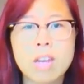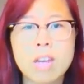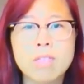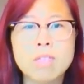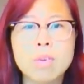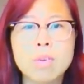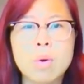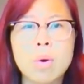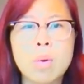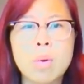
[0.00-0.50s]

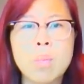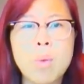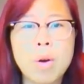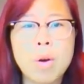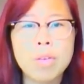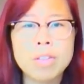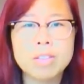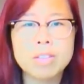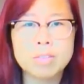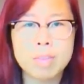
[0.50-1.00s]
if you're
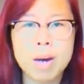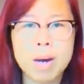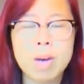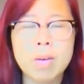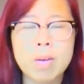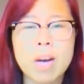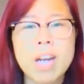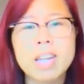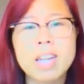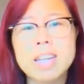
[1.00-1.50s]
worried
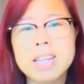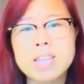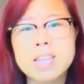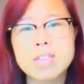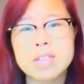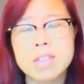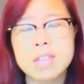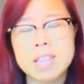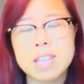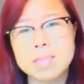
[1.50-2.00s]
about a
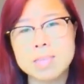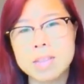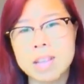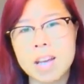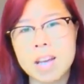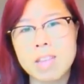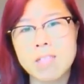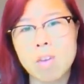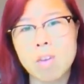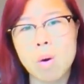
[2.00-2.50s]
lesion that's been
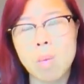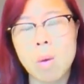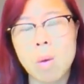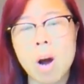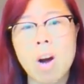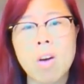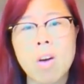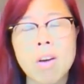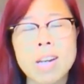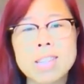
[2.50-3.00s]
there for a
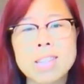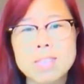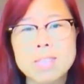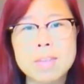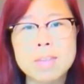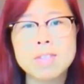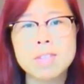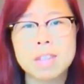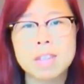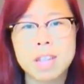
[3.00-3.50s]
while,
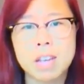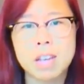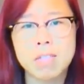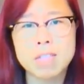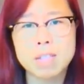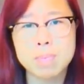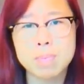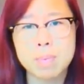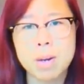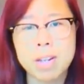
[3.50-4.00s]
especially if
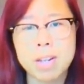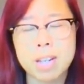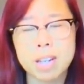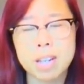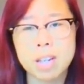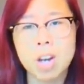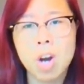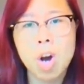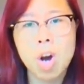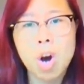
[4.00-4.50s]
it's spreading,